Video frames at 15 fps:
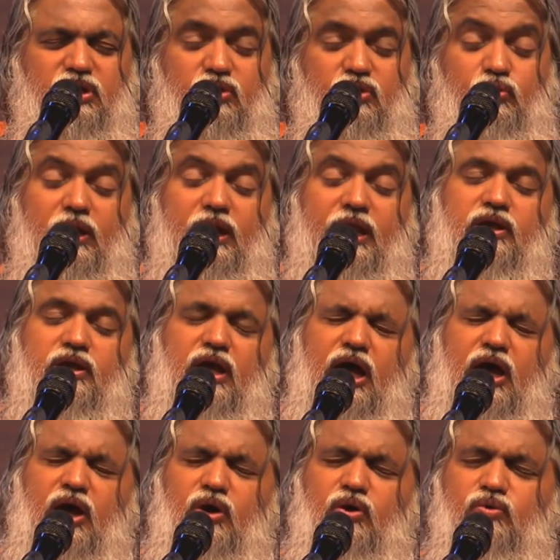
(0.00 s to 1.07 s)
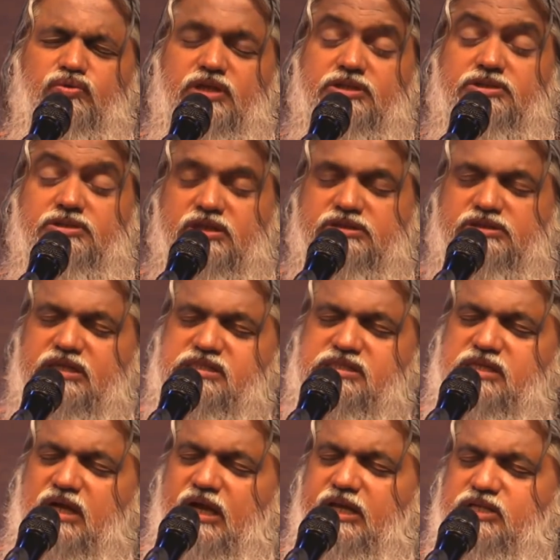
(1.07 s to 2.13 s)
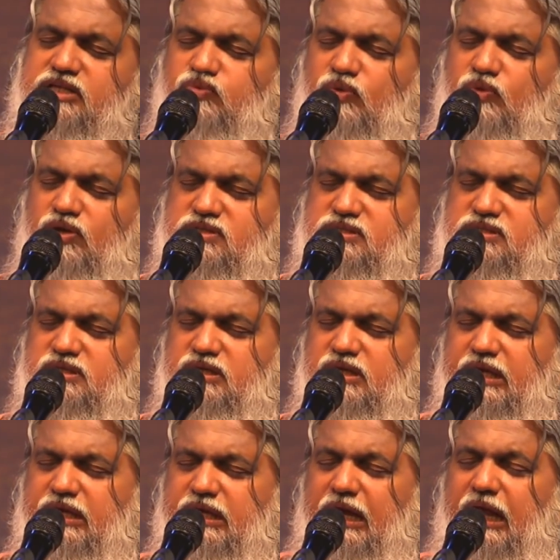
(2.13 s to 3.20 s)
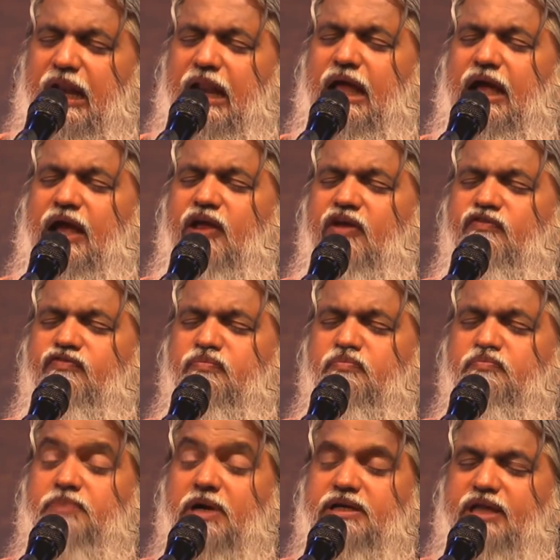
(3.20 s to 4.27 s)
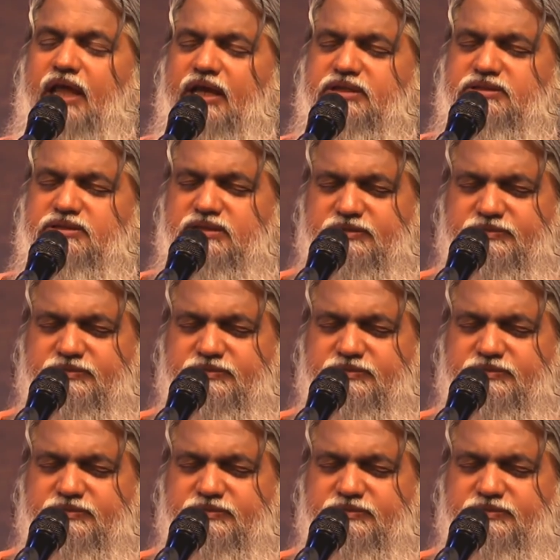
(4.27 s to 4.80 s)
You are like how the church in Sardis was, alive but dead.